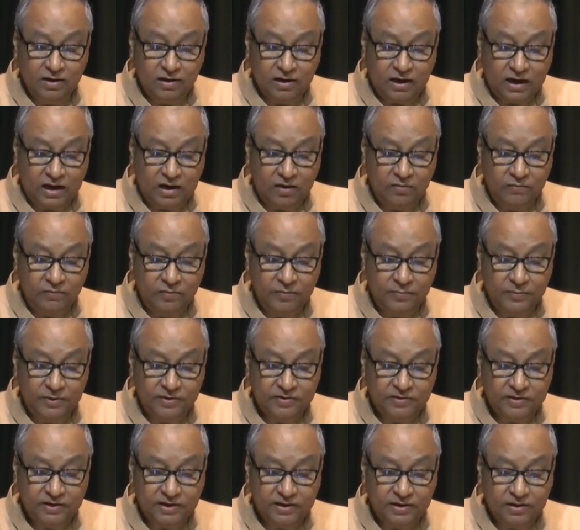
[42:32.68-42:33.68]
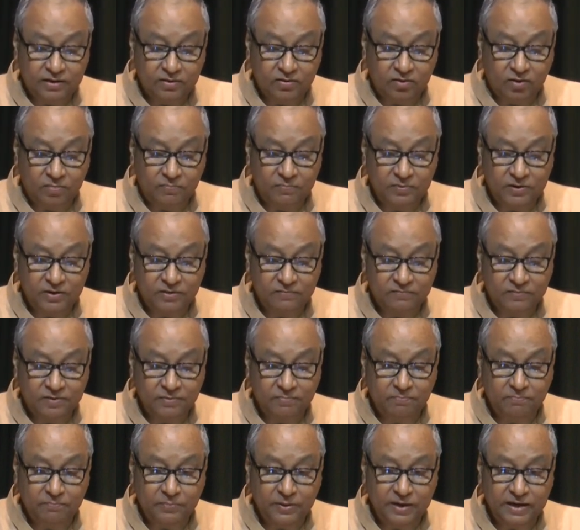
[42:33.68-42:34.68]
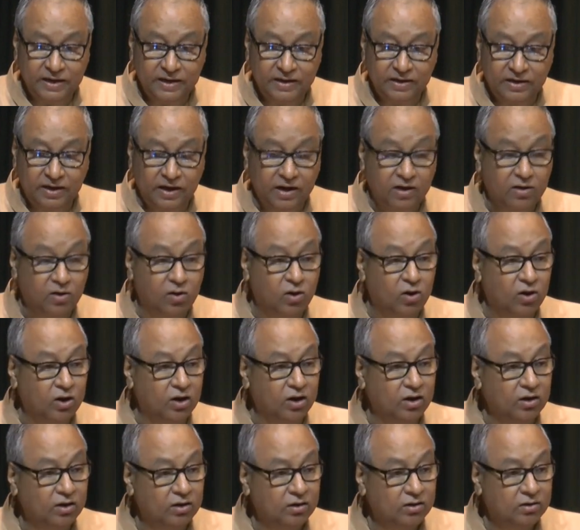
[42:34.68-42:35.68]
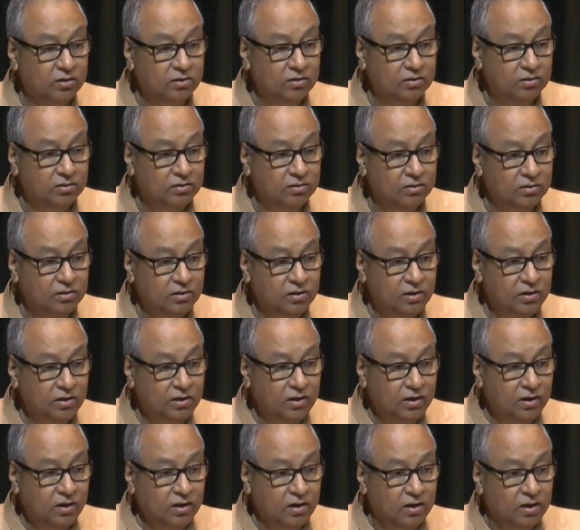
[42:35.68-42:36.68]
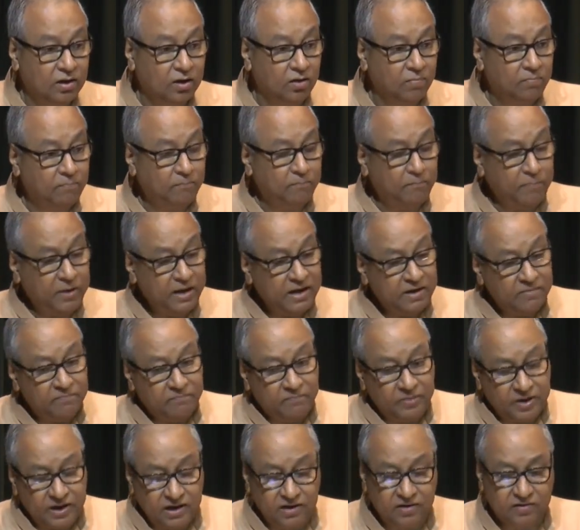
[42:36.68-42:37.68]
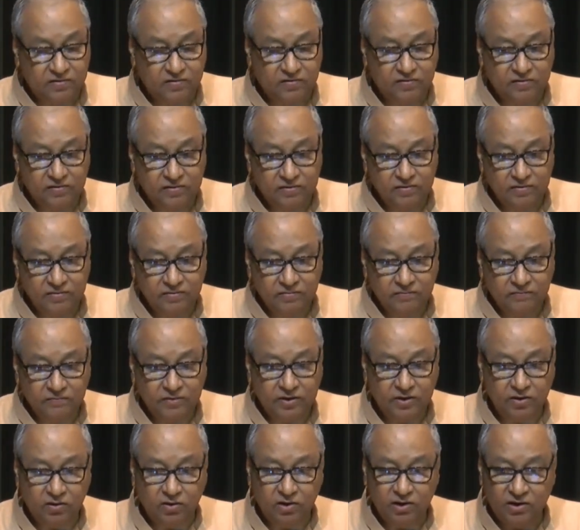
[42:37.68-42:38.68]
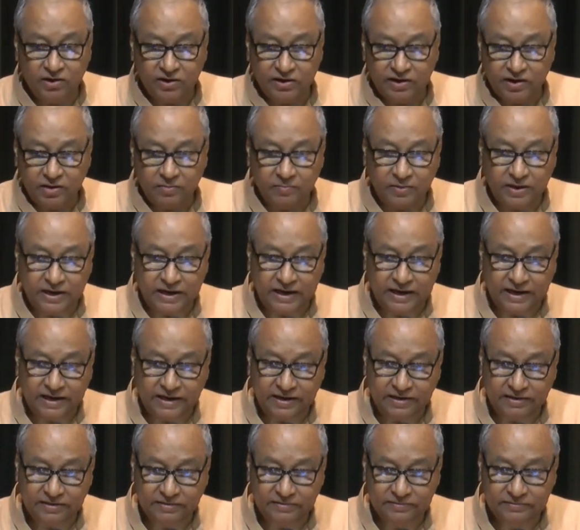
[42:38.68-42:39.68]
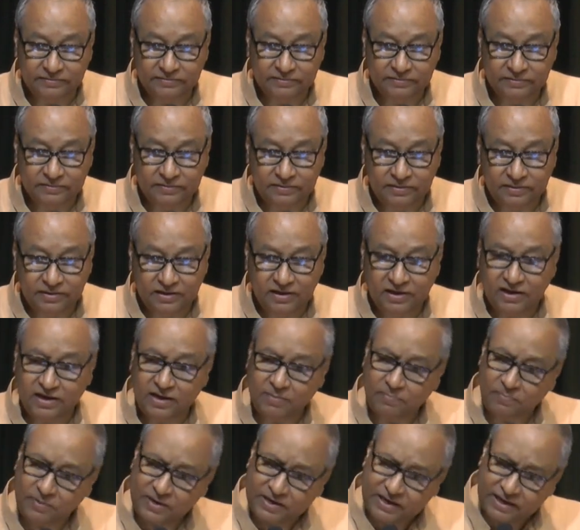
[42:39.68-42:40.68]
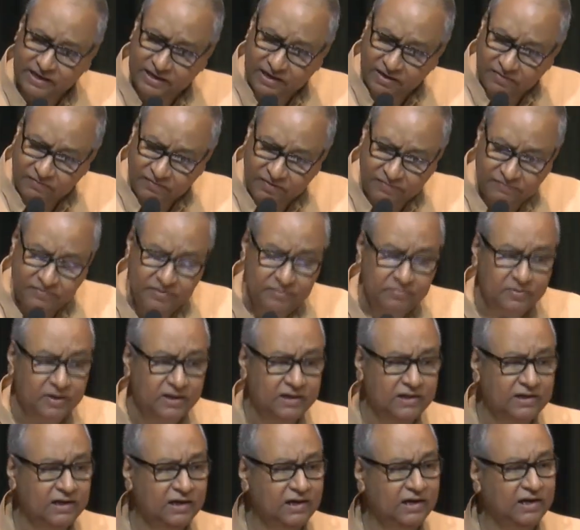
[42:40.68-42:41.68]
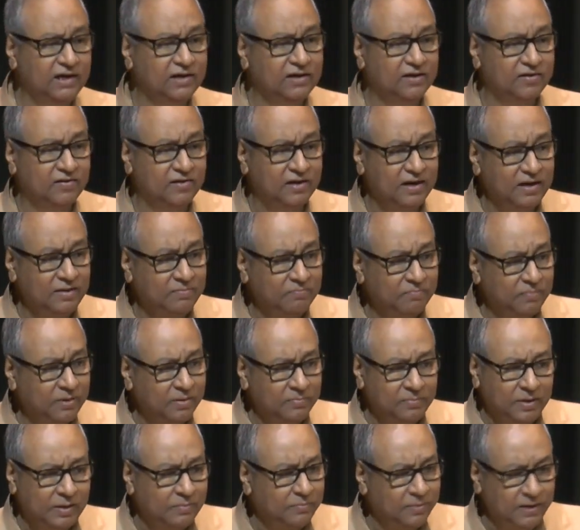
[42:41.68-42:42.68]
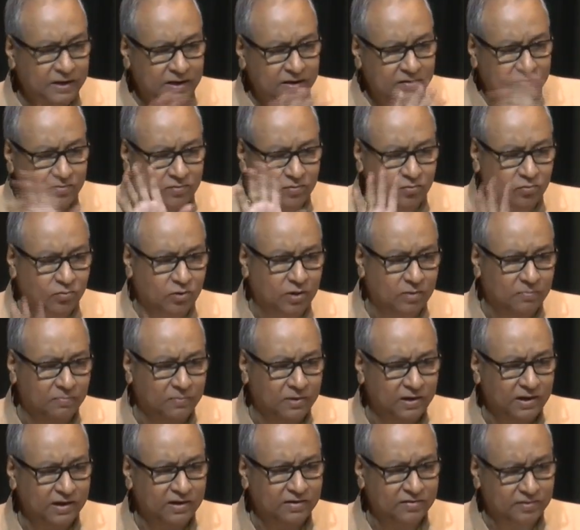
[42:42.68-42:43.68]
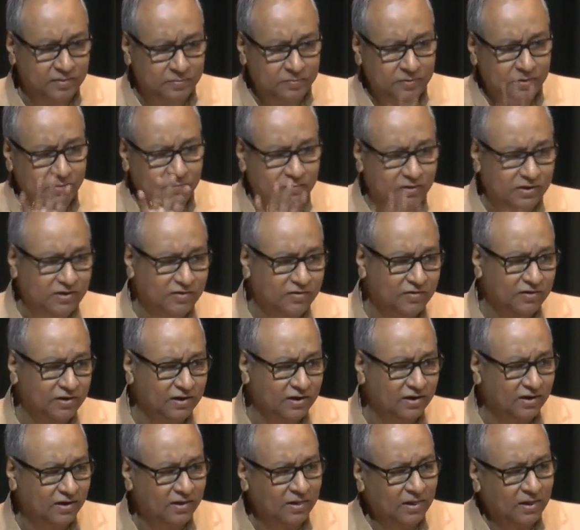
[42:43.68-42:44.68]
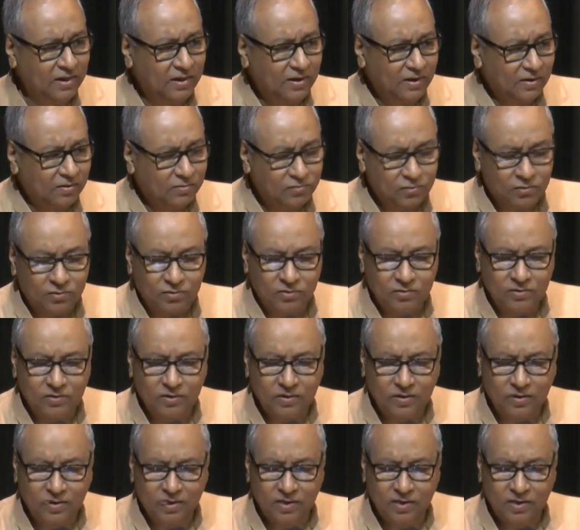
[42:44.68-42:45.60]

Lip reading: we must get a copy of the pay record. Now, pay bills were all written by hand. Repetitive. Every month I'll get the same pay. My pay doesn't go up, no, excepting once a year. So,